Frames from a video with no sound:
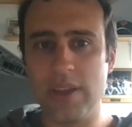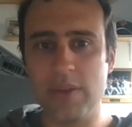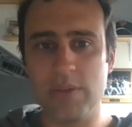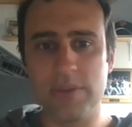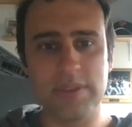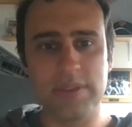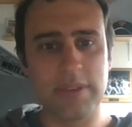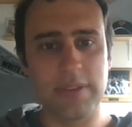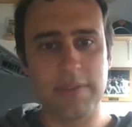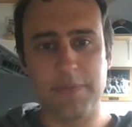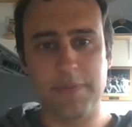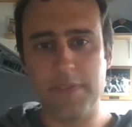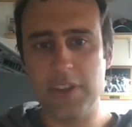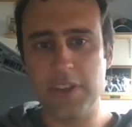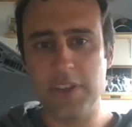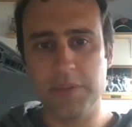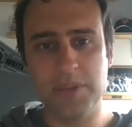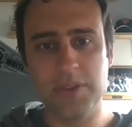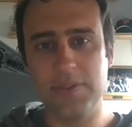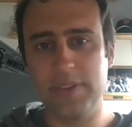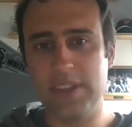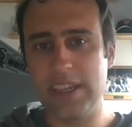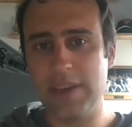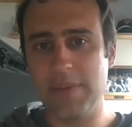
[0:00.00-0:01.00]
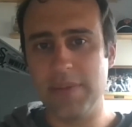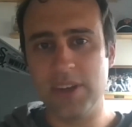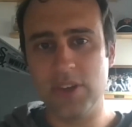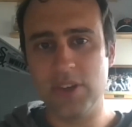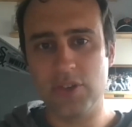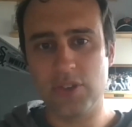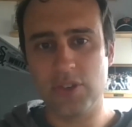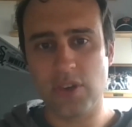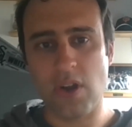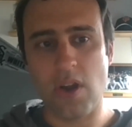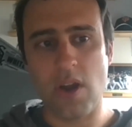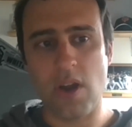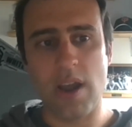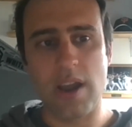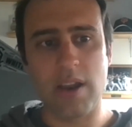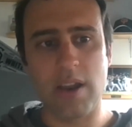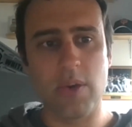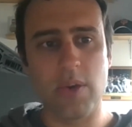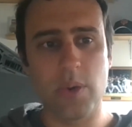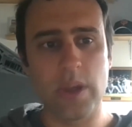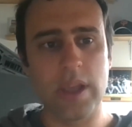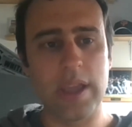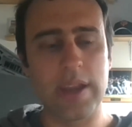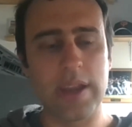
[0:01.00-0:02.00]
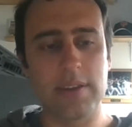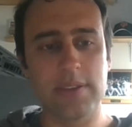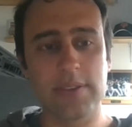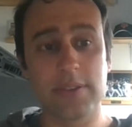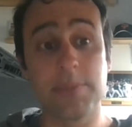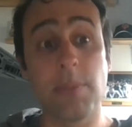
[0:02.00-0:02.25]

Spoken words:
it was the Field Museum in Chicago and a